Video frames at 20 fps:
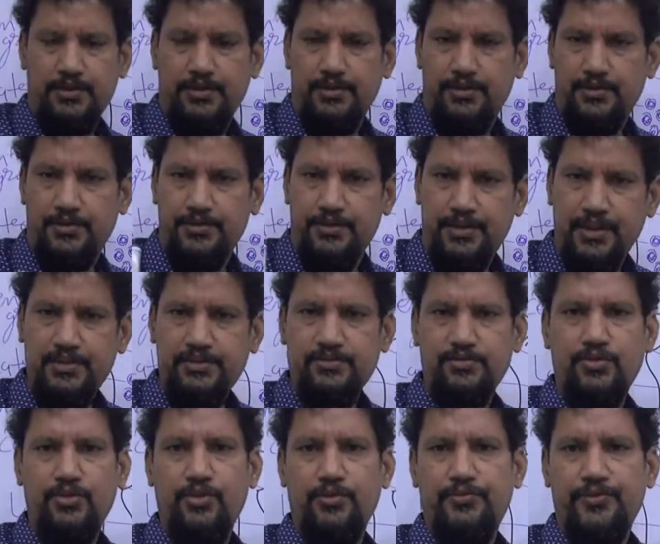This
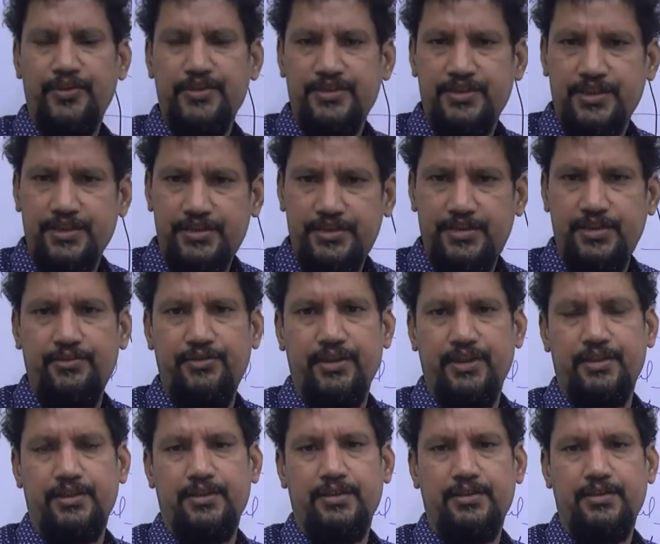group is
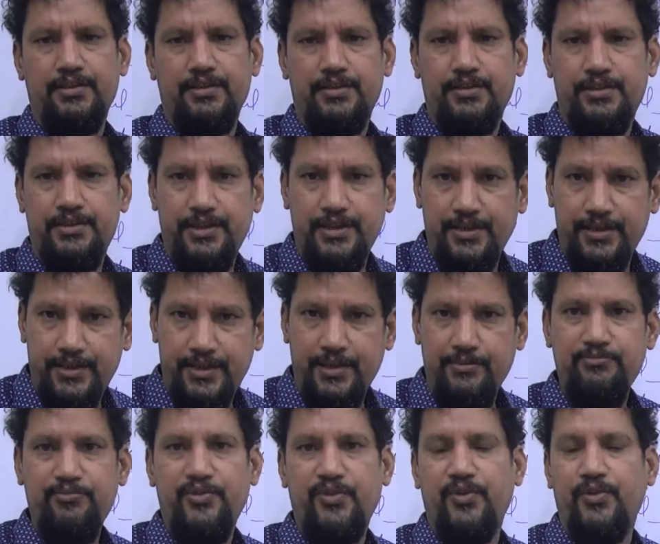receiving the
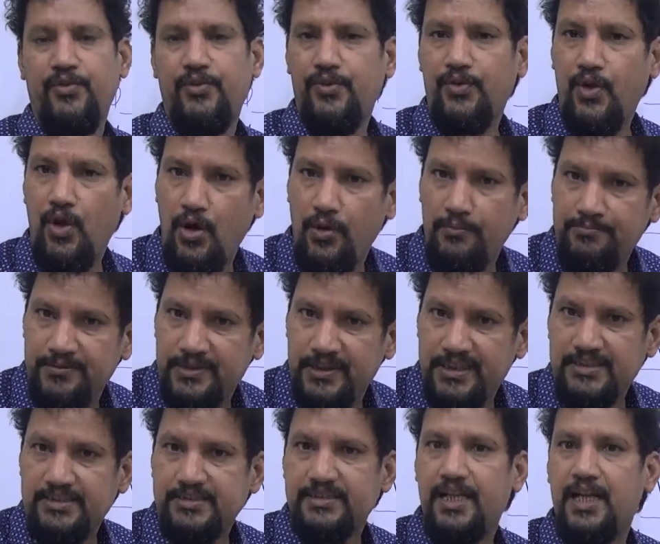lymph from
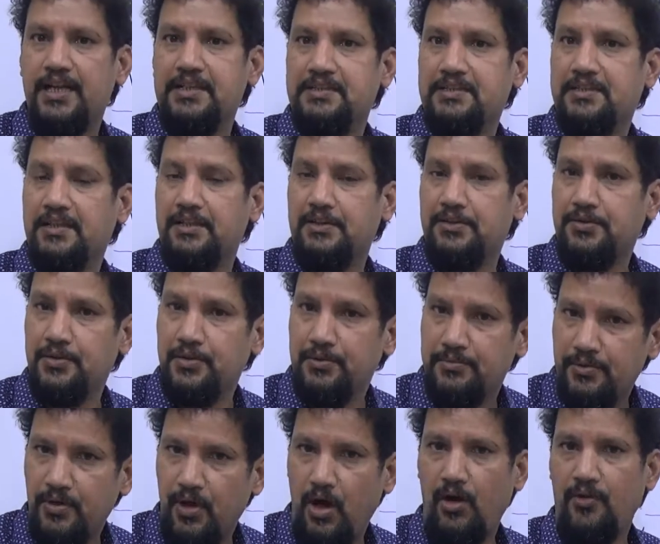the central
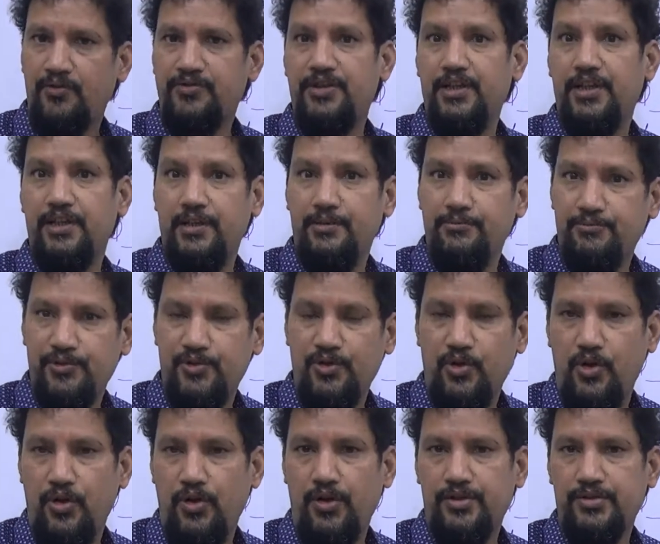group of the lymph
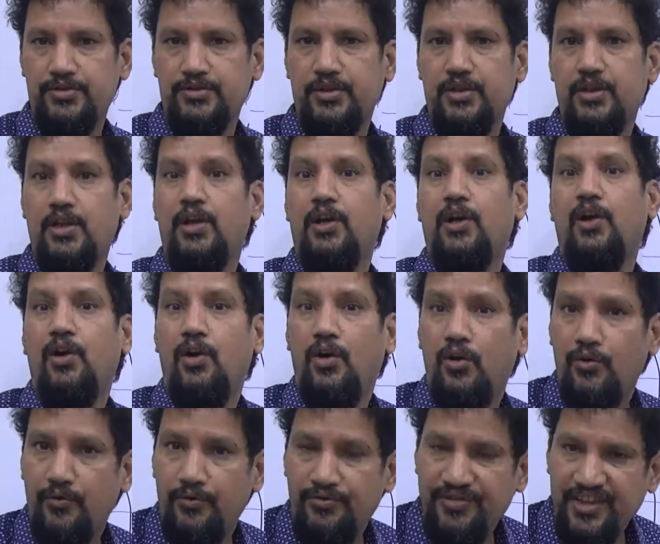nodes,
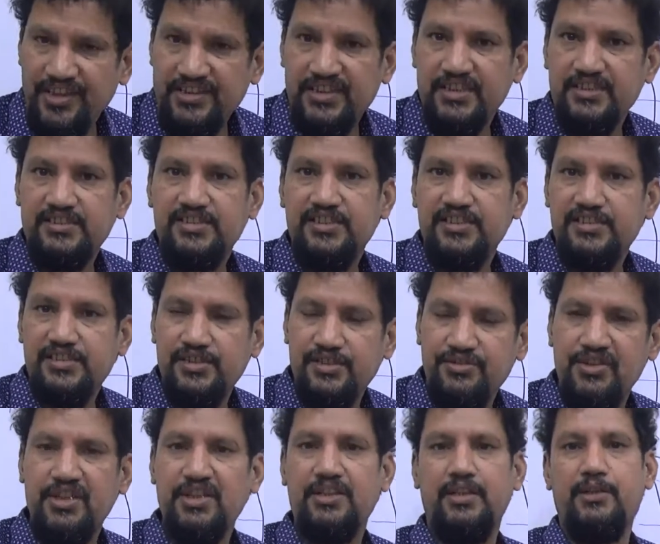which is
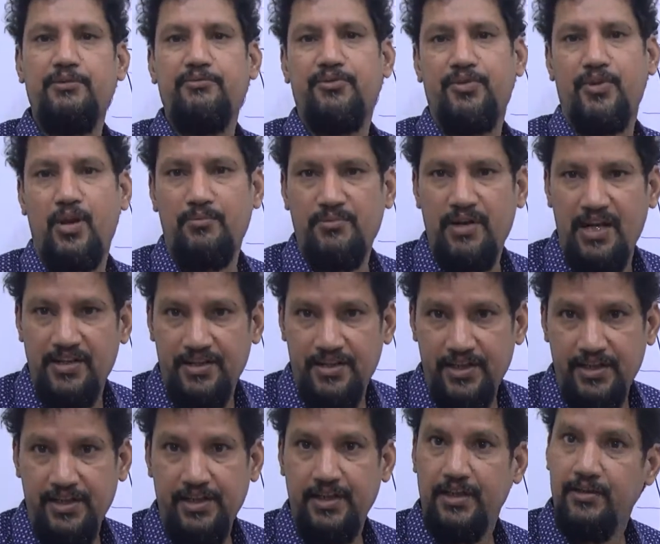receiving lymph from
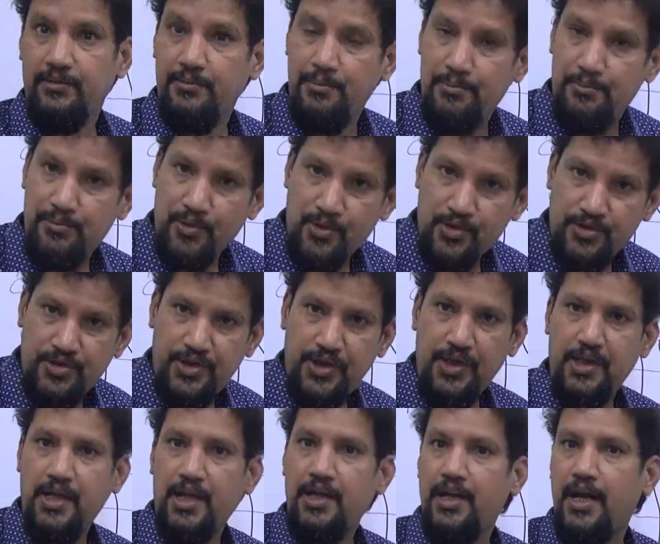anterior,
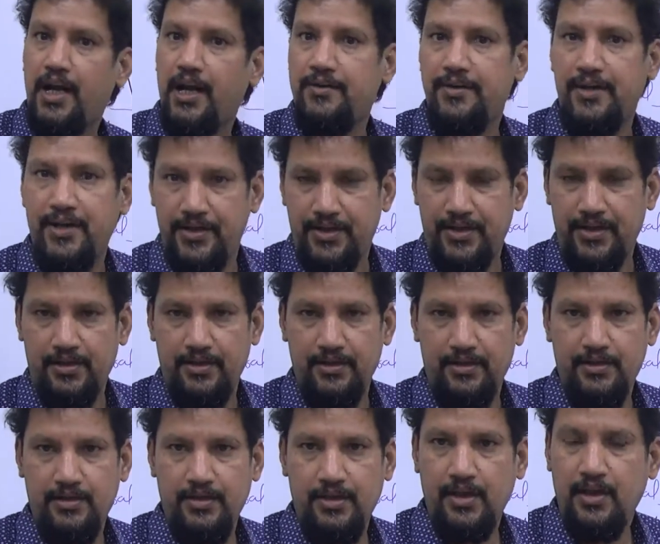posterior, and lateral.
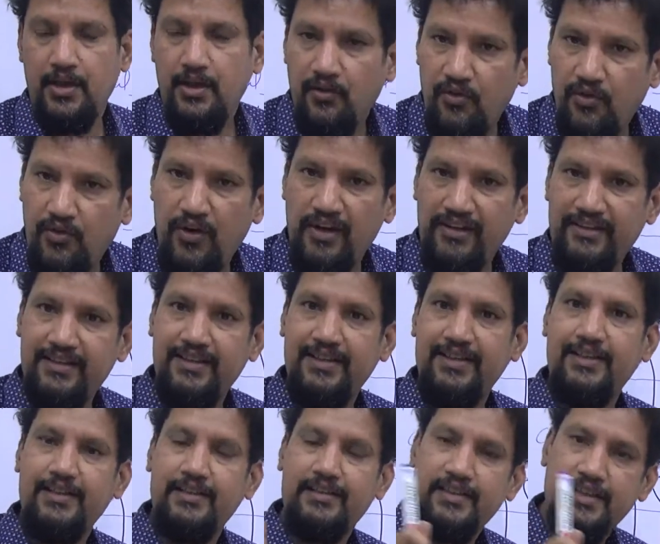
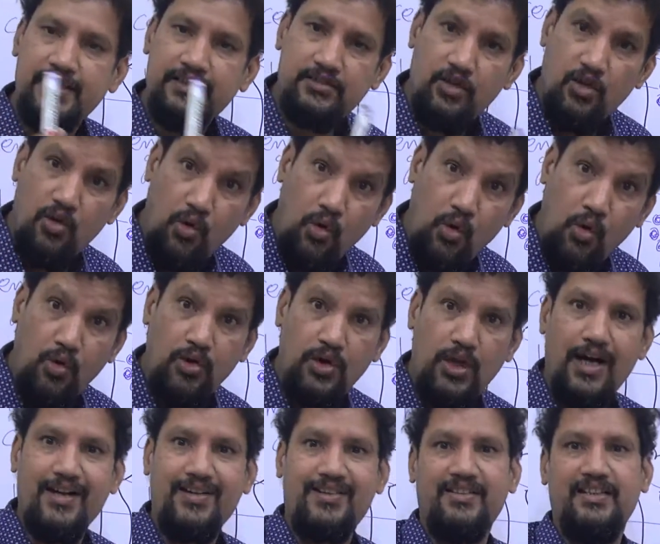Finally, these all
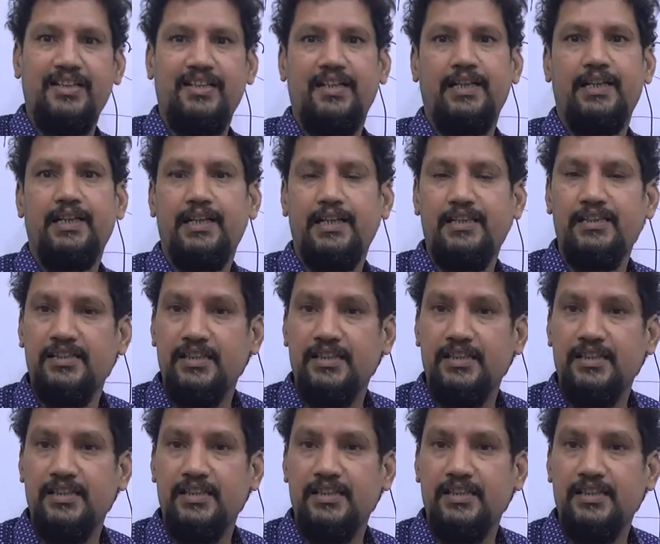are draining in the